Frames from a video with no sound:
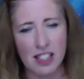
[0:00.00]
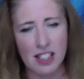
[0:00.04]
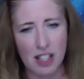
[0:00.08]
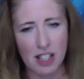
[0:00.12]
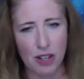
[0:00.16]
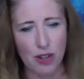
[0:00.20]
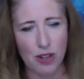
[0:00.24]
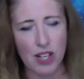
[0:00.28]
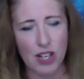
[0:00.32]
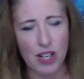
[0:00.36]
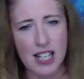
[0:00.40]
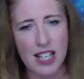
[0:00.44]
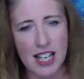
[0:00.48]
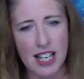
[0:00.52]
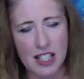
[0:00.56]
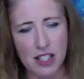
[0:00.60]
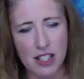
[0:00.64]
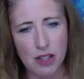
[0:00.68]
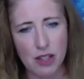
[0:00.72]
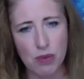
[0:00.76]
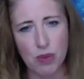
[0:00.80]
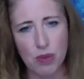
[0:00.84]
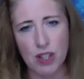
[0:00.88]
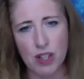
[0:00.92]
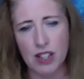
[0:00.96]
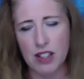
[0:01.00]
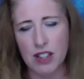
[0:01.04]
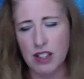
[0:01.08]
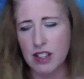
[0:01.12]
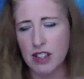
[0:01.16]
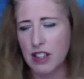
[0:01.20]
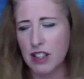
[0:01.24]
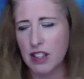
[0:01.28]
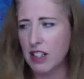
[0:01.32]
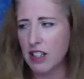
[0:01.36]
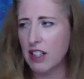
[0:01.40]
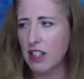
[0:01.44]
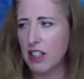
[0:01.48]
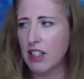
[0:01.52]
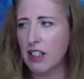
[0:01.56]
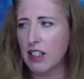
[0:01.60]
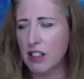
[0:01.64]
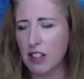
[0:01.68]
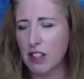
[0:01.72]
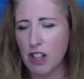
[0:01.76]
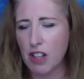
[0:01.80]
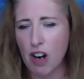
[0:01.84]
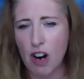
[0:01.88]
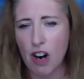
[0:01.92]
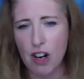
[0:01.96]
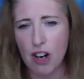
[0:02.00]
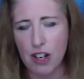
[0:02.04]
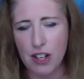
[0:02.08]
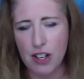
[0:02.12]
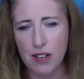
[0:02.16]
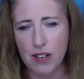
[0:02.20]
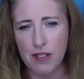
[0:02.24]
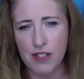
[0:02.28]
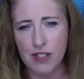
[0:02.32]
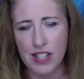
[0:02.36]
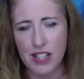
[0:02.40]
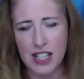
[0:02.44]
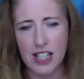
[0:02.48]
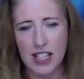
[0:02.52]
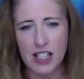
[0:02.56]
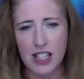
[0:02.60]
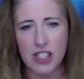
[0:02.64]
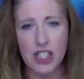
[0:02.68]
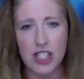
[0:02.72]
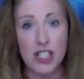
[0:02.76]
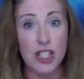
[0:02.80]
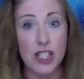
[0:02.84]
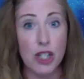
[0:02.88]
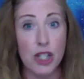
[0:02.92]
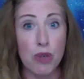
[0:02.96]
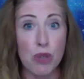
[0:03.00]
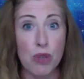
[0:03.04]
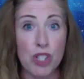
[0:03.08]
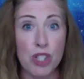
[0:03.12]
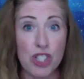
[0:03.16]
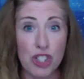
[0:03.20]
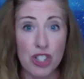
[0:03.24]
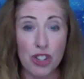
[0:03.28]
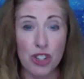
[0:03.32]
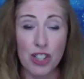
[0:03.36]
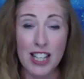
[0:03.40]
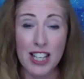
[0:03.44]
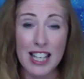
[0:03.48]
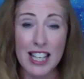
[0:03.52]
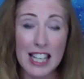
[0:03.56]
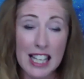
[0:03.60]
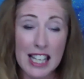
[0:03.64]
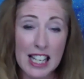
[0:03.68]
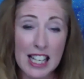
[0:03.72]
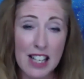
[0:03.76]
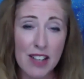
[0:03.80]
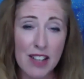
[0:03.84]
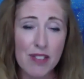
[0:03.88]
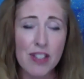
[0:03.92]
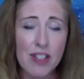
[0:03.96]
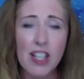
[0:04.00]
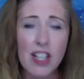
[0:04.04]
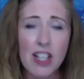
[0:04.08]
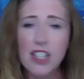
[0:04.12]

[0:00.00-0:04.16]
you know connected with the the Garden of Eden. She's the original Eve.